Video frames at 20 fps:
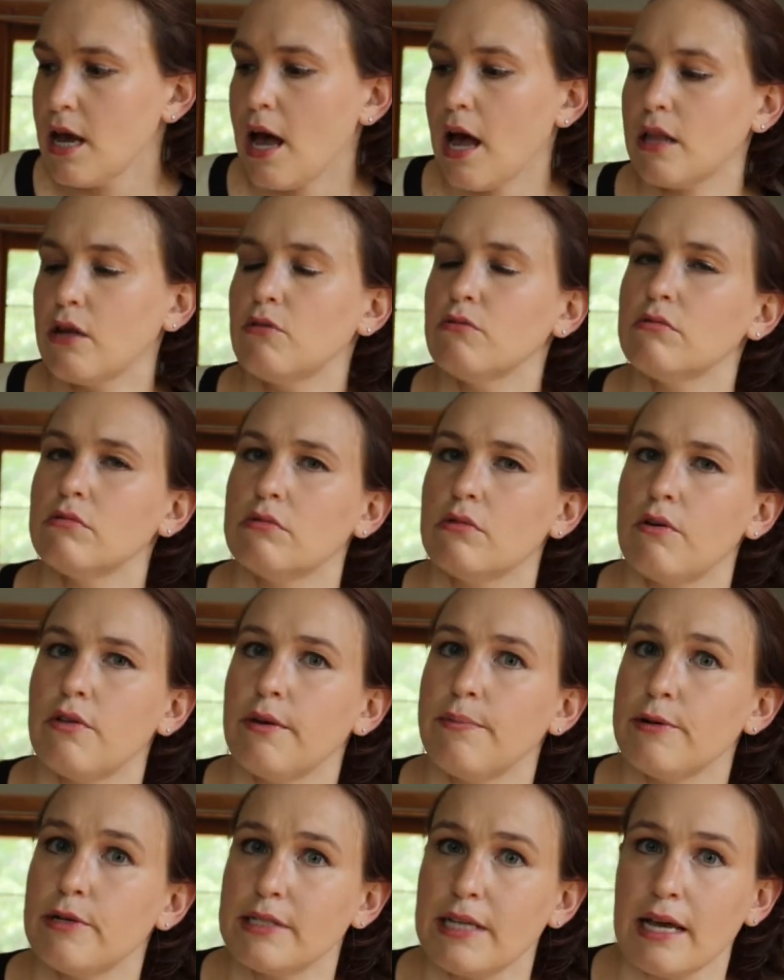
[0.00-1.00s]
I don't know the
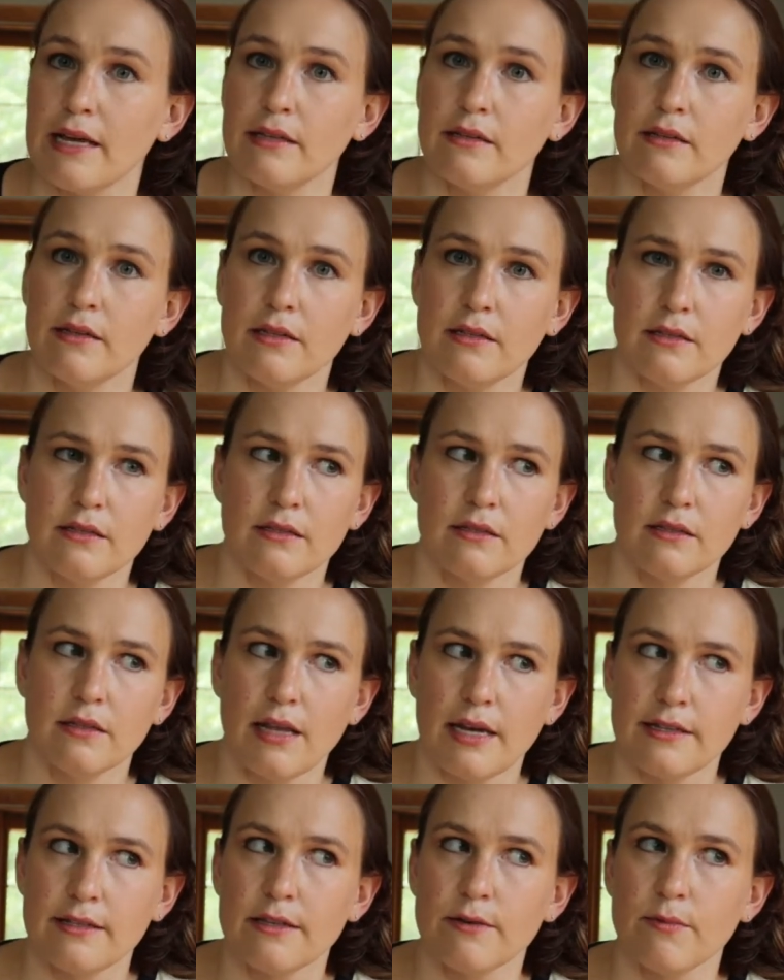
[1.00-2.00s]
percent, it's
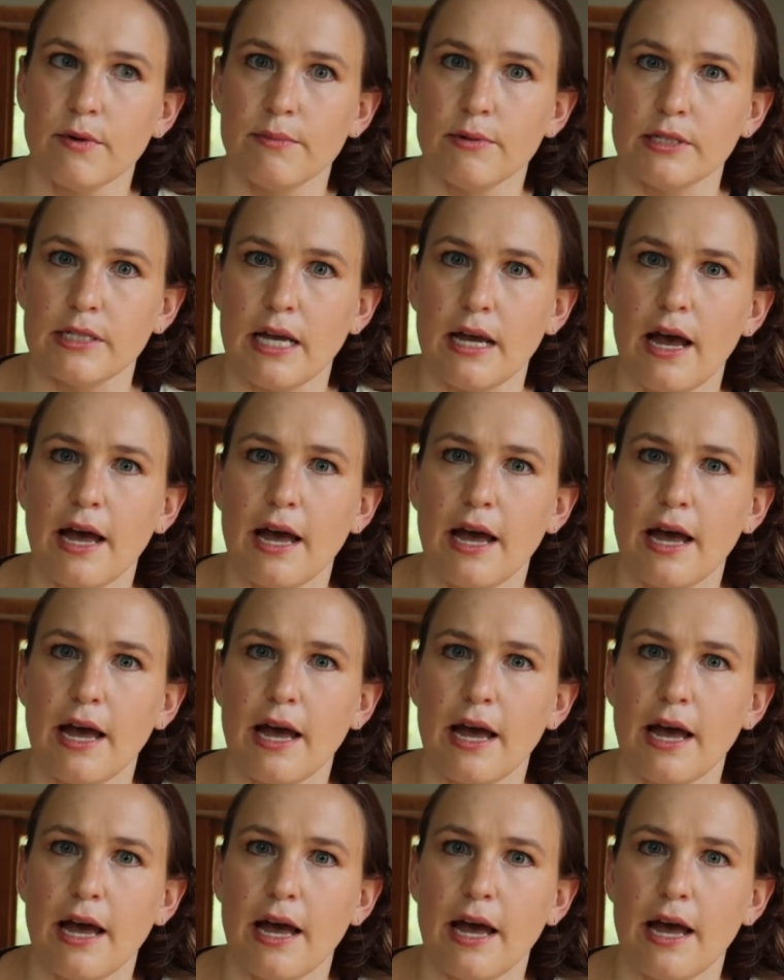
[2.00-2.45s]
less than 1%.